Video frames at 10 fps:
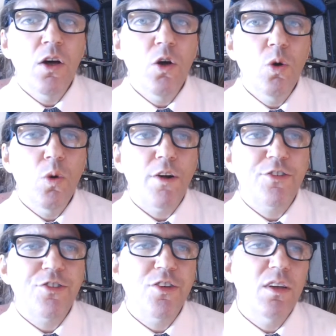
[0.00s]
who are
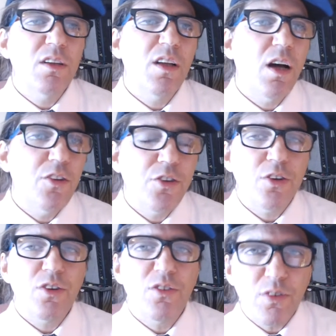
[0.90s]
still under.